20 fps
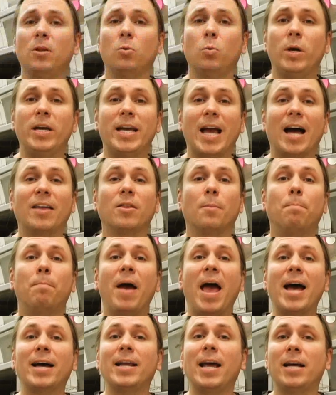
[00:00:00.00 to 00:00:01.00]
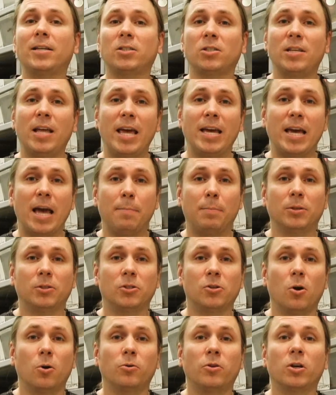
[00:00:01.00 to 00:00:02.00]
of the Week on the Bad Snake
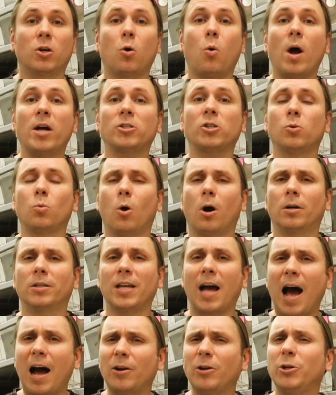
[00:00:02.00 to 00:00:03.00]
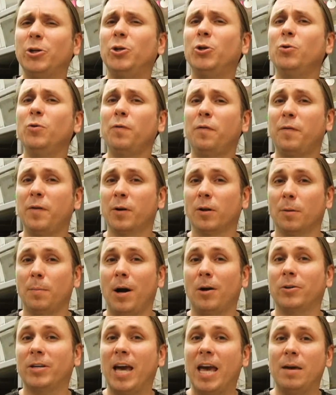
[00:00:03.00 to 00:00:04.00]
episode, the question was, how do you feel
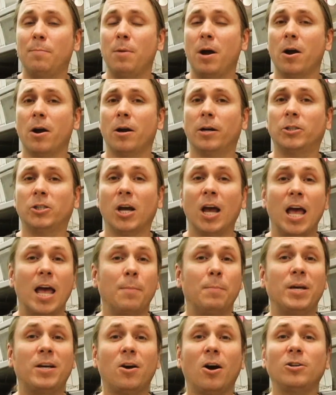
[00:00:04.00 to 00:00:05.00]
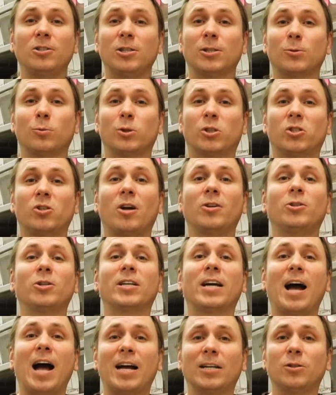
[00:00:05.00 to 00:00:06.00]
about gay marriage? And because this was such
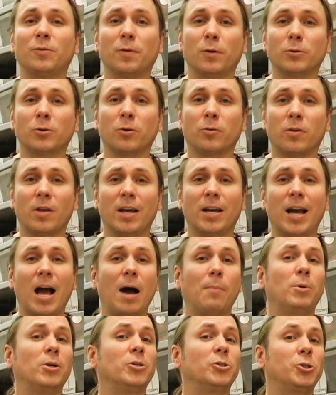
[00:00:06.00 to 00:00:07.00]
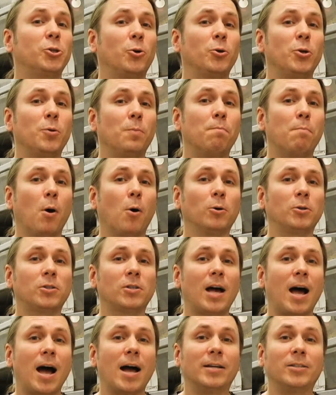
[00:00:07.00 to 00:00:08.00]
a controversial thing, I'm going to show you both
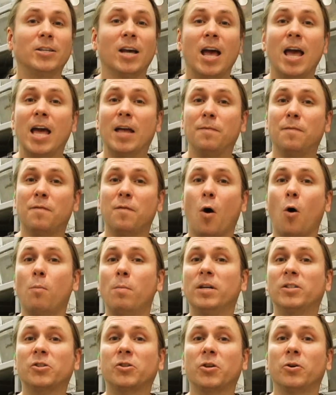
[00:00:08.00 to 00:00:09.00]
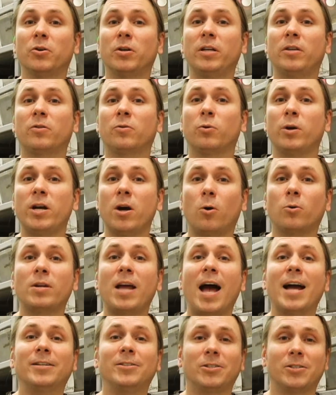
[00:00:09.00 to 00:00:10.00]
sides. And
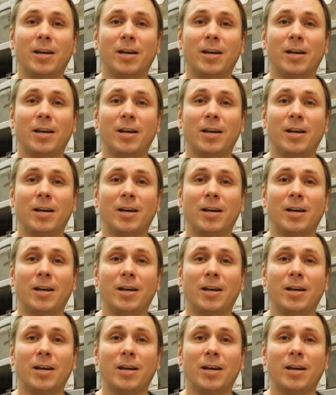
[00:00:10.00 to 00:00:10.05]
Phobus3309